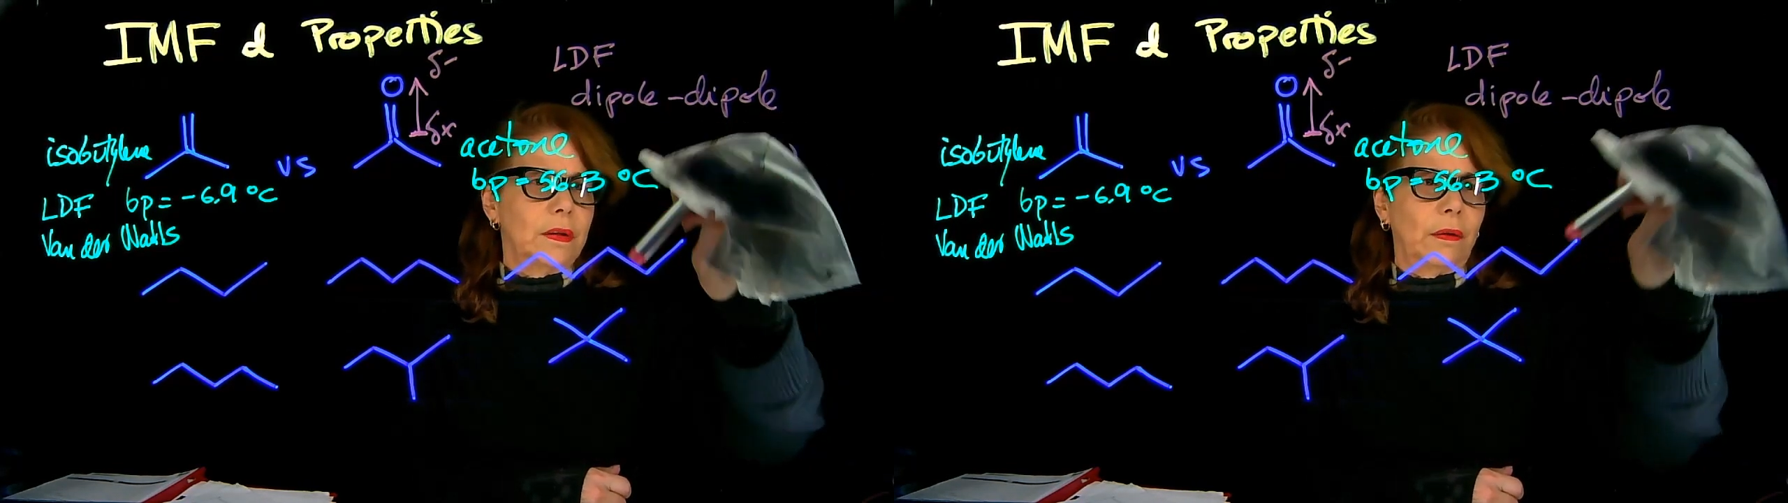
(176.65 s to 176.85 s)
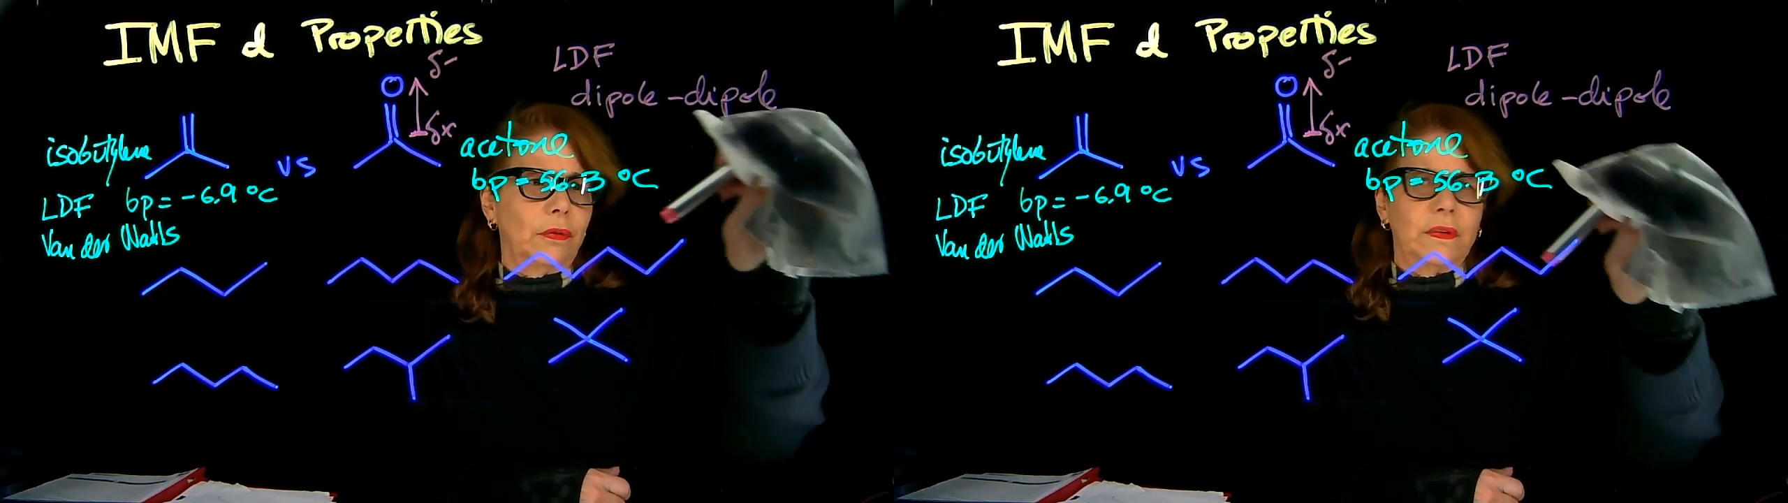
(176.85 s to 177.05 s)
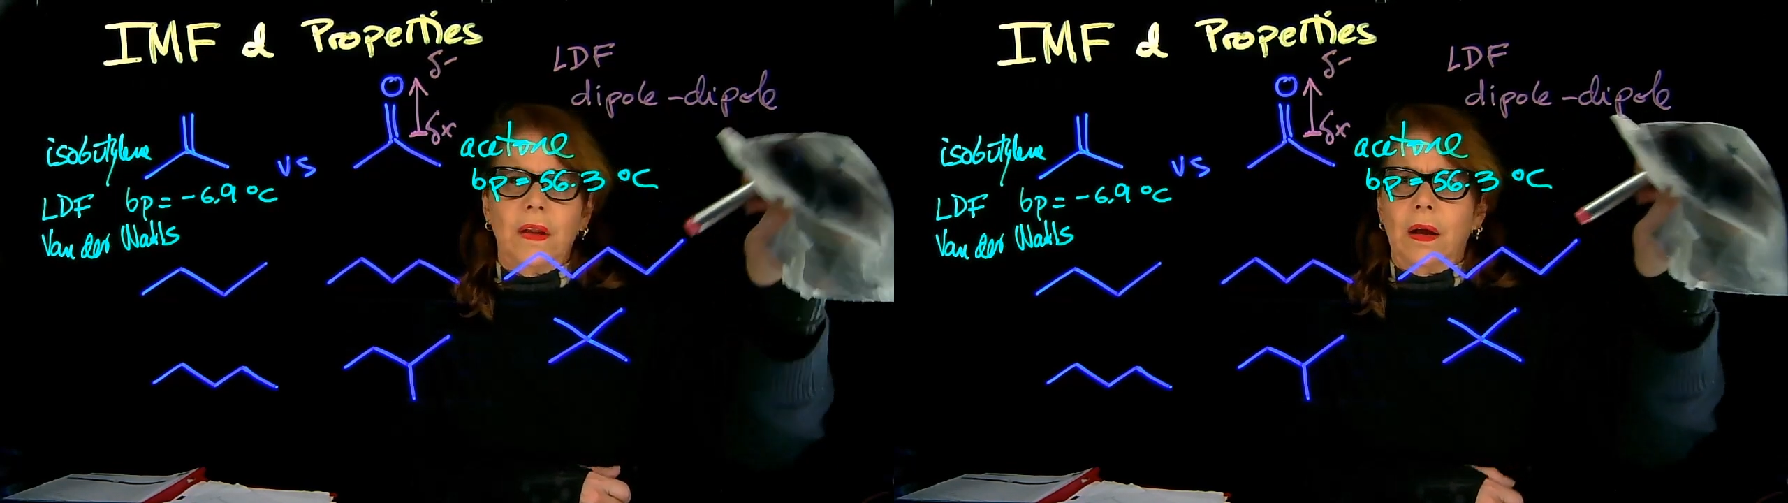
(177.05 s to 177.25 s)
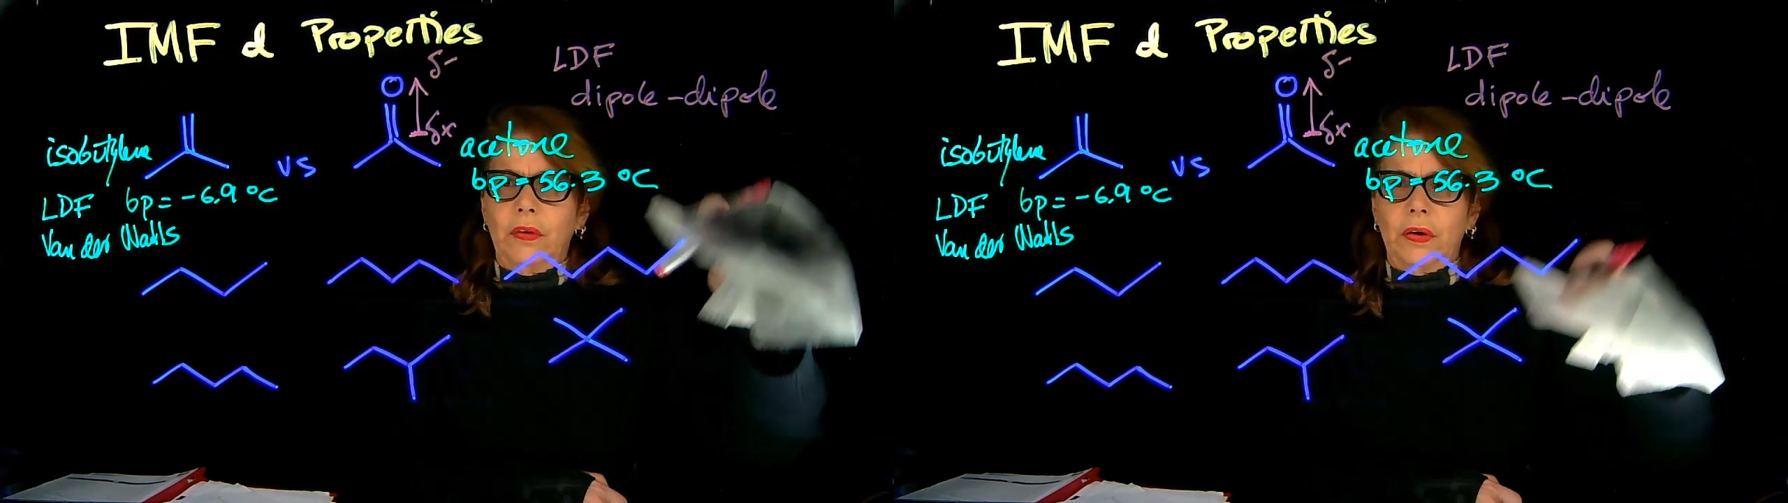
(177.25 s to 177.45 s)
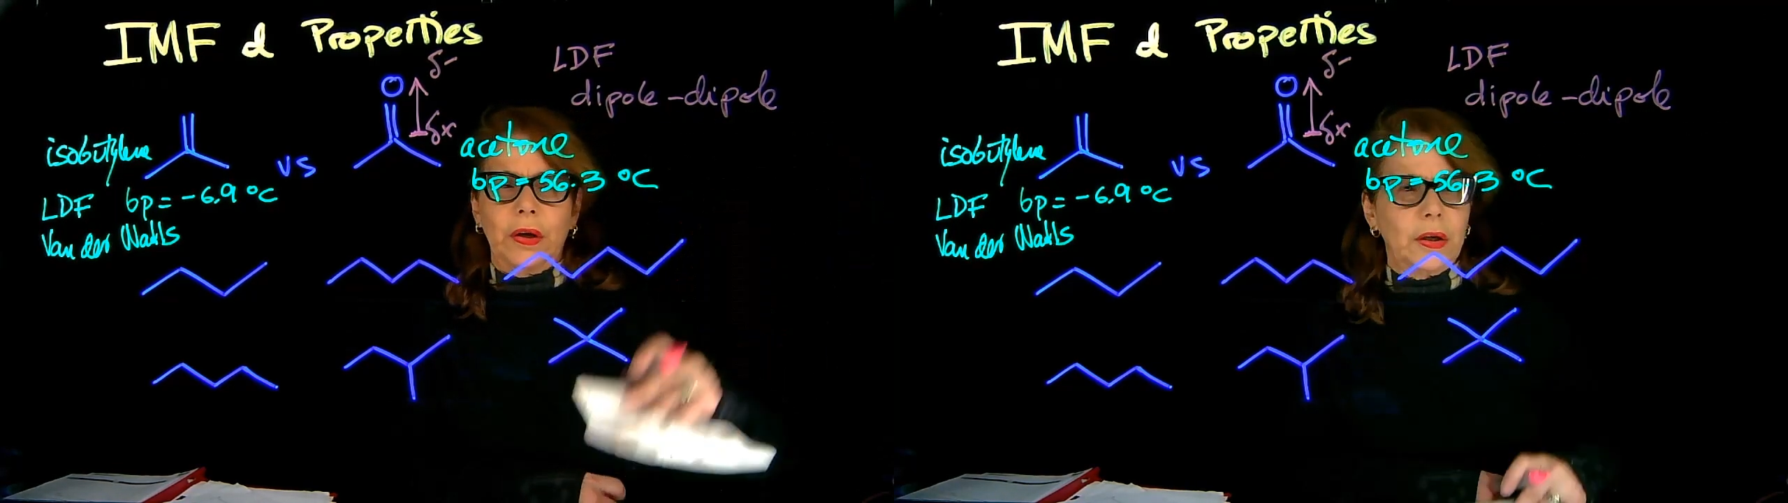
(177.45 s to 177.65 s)
was not very
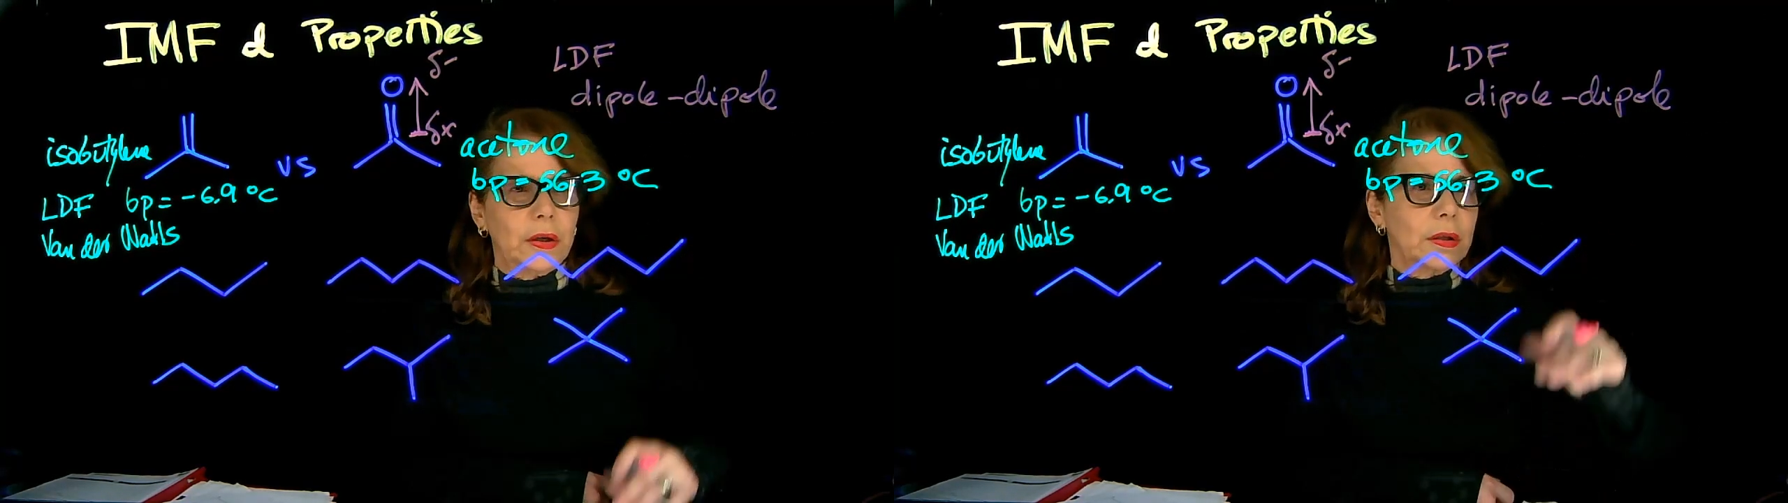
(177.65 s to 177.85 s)
good.